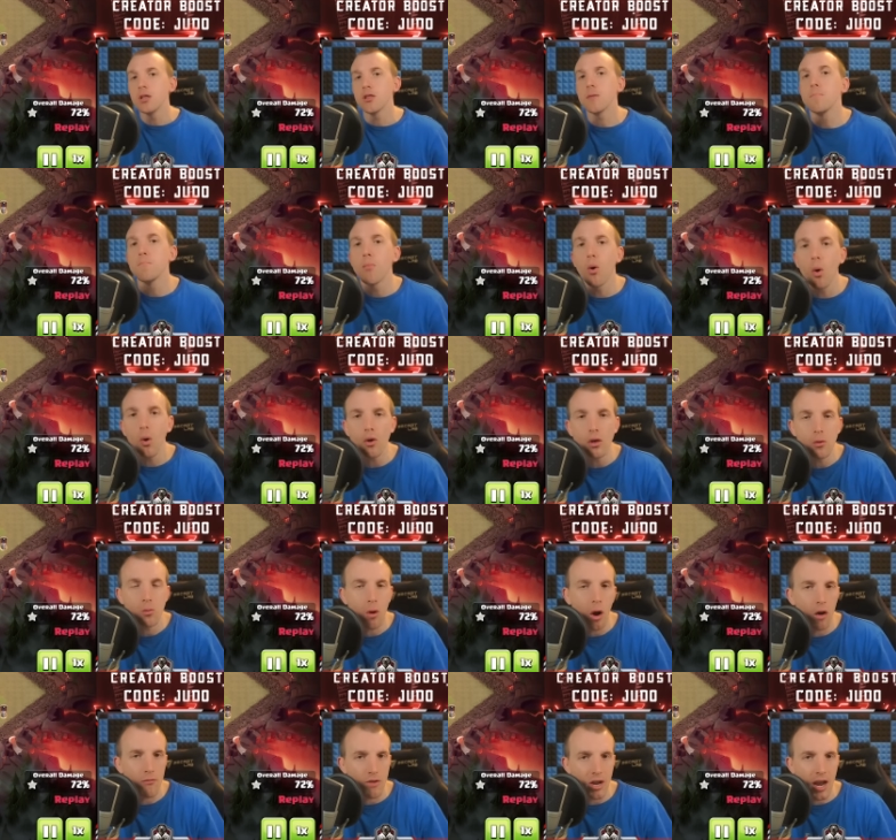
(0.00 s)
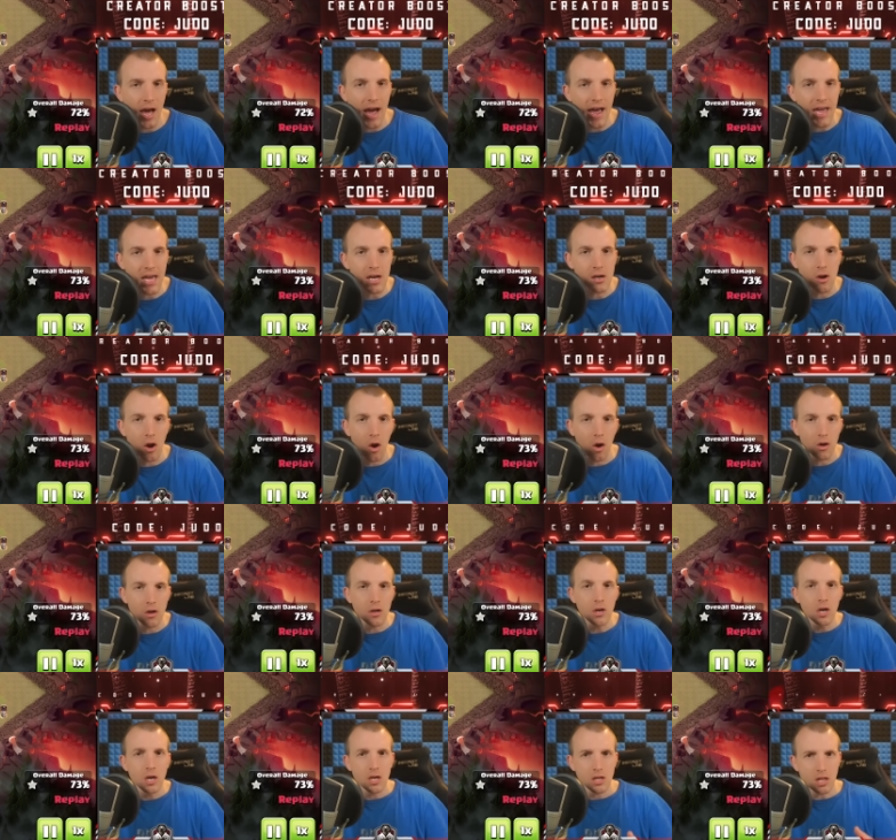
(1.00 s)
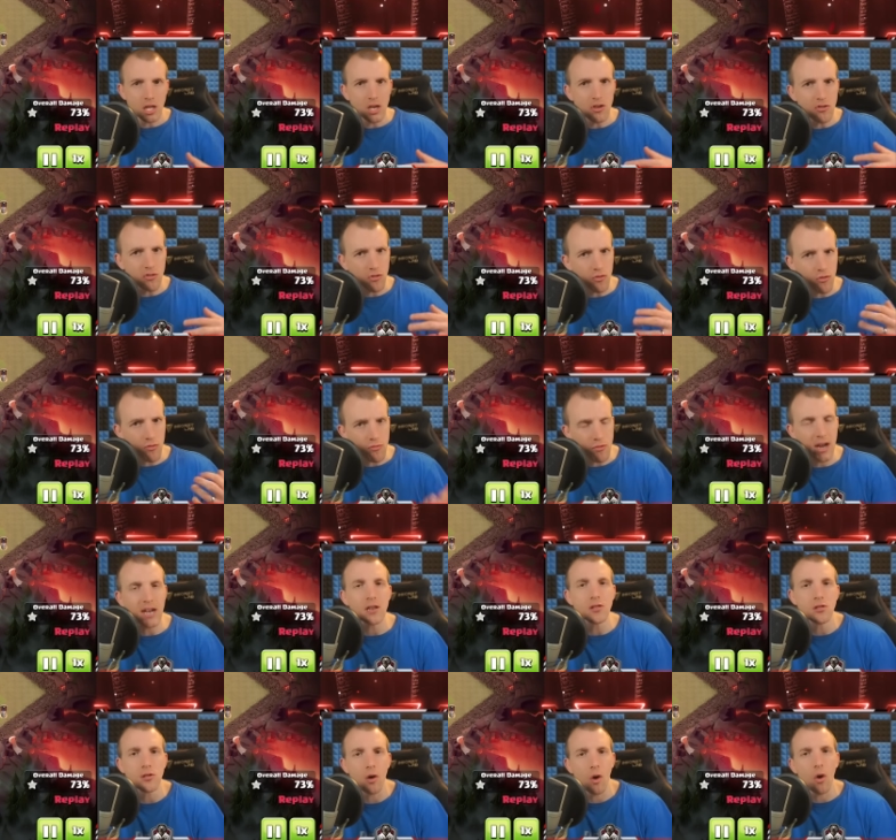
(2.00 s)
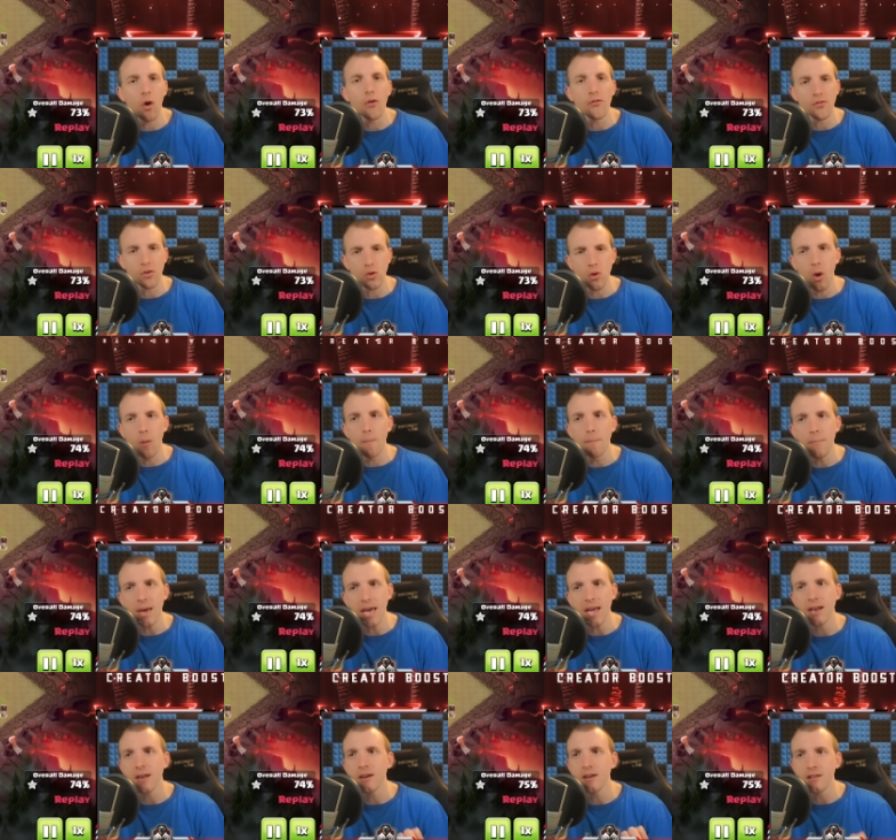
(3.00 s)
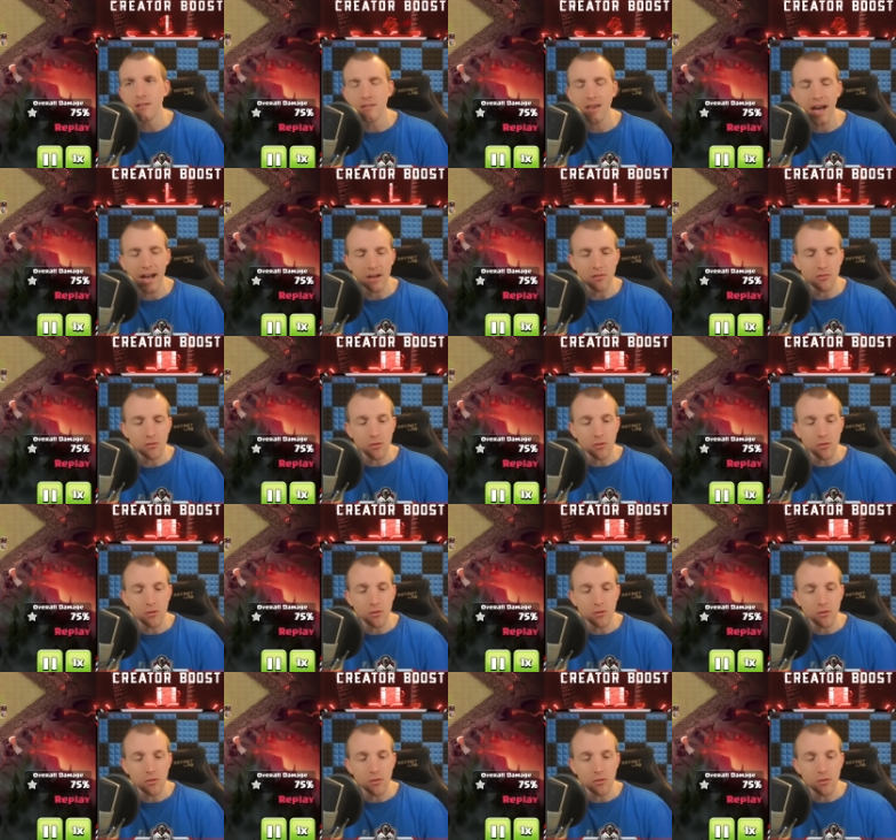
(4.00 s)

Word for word: the more you are relying on the strength of your main attack.